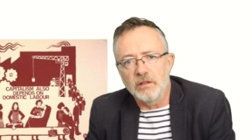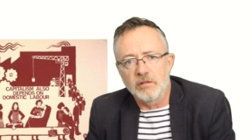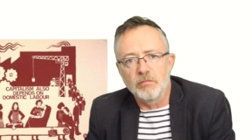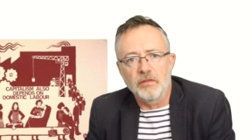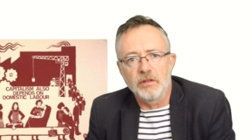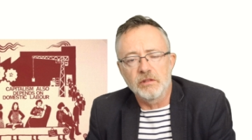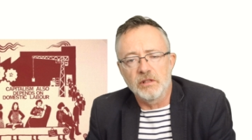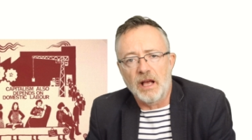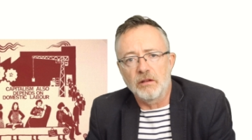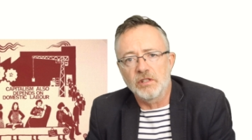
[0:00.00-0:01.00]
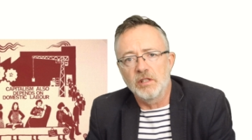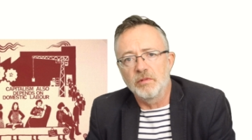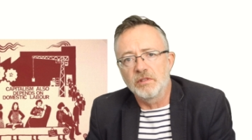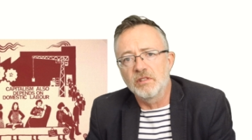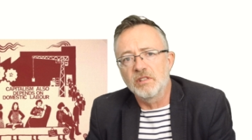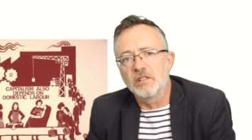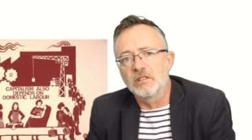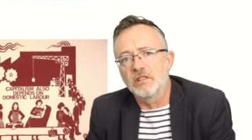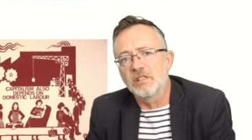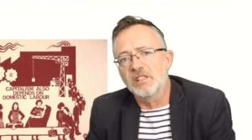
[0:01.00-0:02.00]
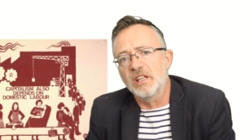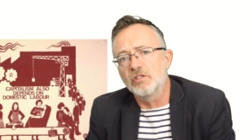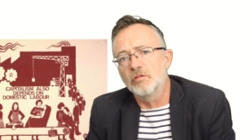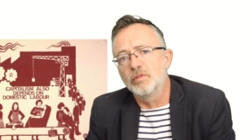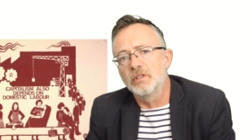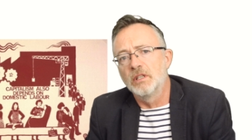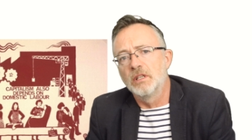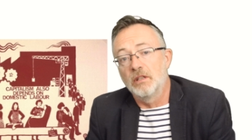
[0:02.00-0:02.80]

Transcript: as mothers and housekeepers is seen as an essential but